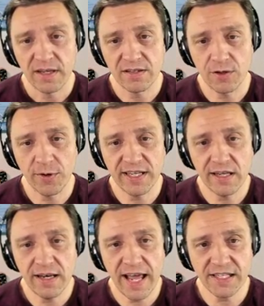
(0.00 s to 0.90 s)
There's
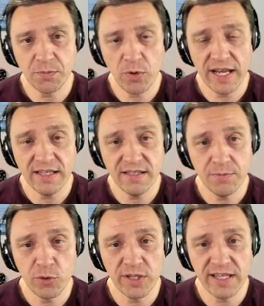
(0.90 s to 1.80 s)
already the next
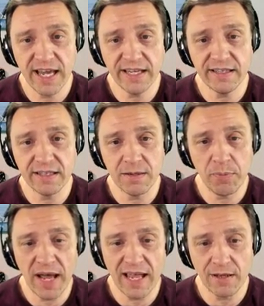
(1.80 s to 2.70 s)
prince, predicted the
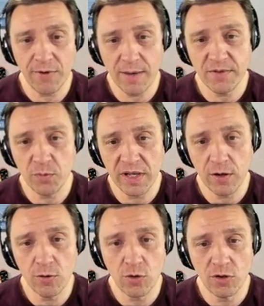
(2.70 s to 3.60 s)
battle ram, so
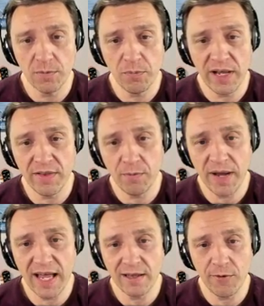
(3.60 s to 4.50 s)
Big O couldn't play the
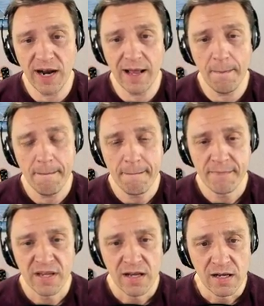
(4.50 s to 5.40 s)
battle ram.
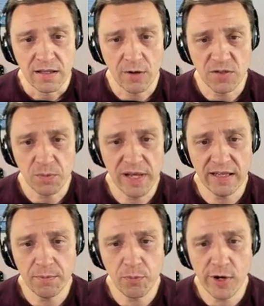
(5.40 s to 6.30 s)
Now he's
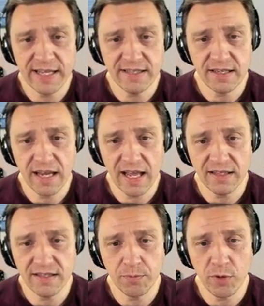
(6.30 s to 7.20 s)
playing the prince
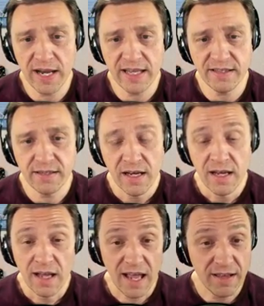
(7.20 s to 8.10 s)
against the prince.
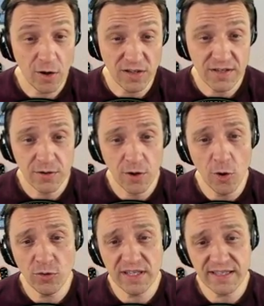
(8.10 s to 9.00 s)
And also
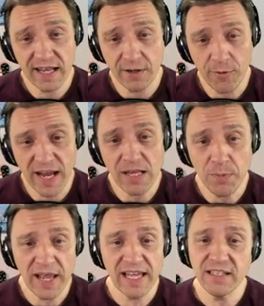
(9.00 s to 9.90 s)
notice that
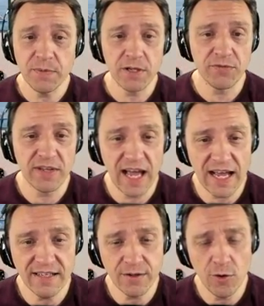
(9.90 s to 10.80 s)
great placement of the
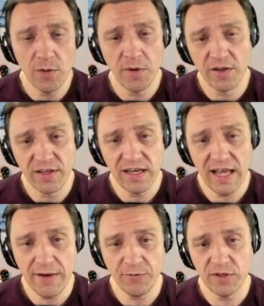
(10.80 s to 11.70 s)
Ice Golem on the
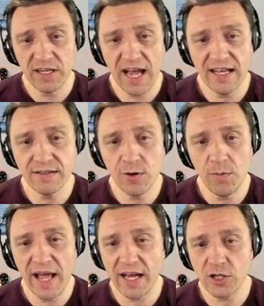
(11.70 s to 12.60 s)
left, where the Ice
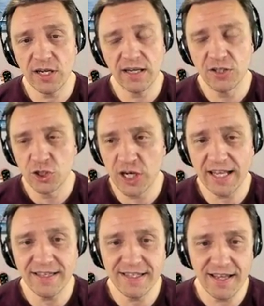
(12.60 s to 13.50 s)
Golem actually
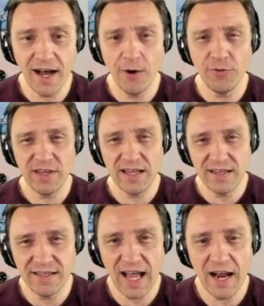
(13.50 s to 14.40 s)
shuts down the
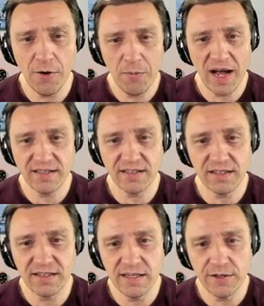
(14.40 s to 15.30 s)
entire
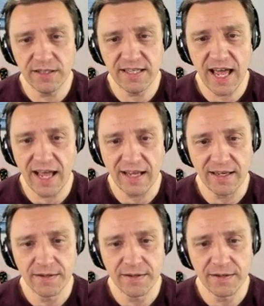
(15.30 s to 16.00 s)
Musketeer attack.